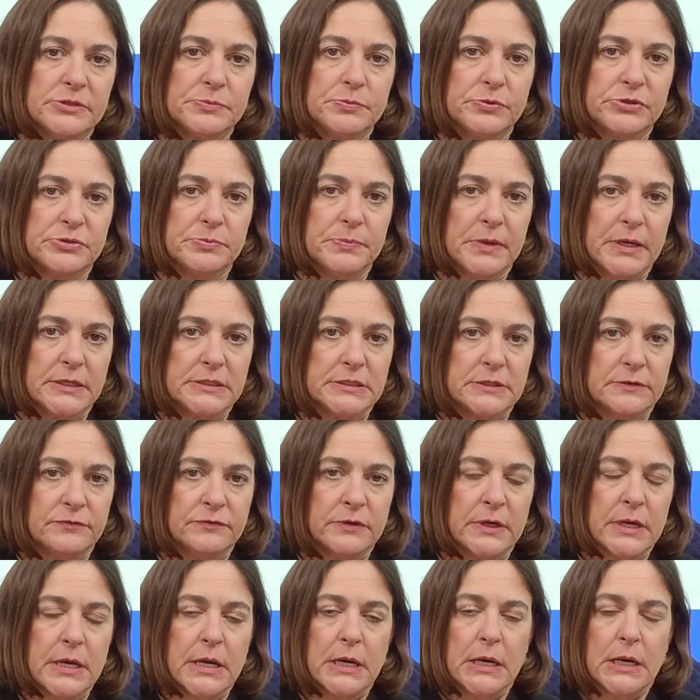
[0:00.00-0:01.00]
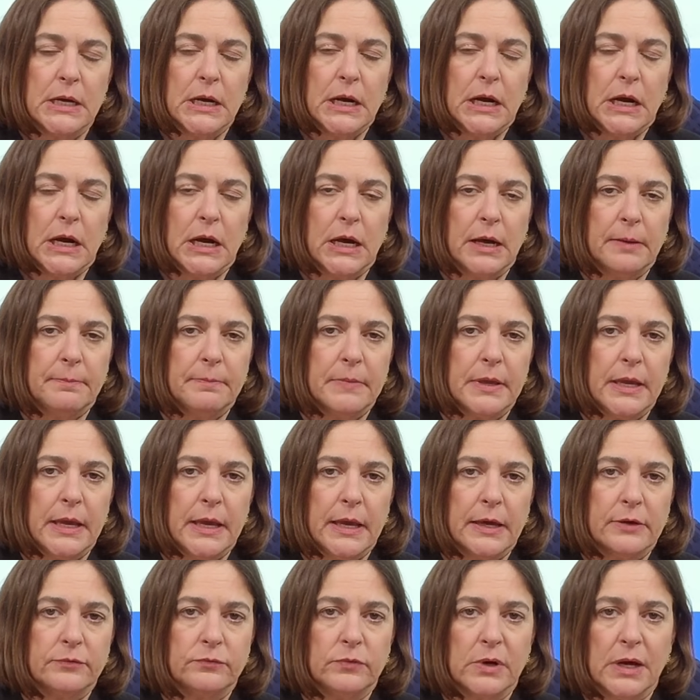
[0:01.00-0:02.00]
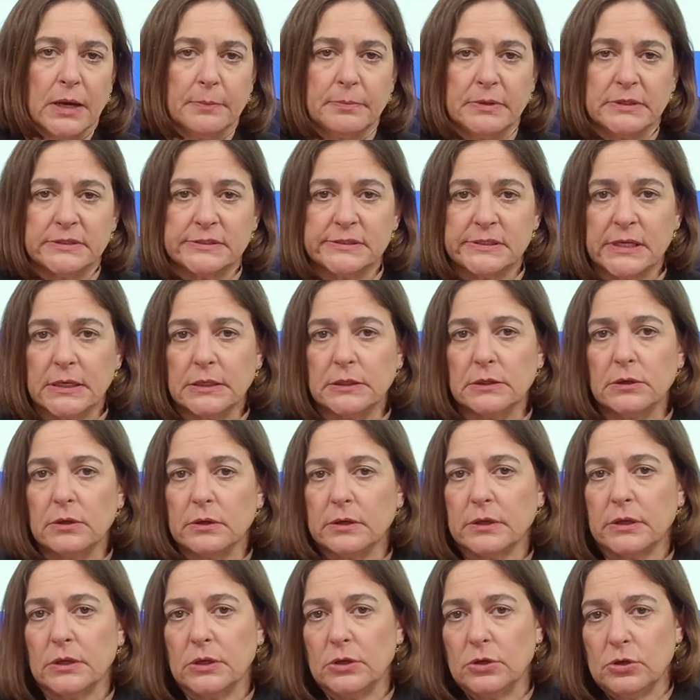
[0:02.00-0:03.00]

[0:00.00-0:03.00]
perspective. And Rabin said, look,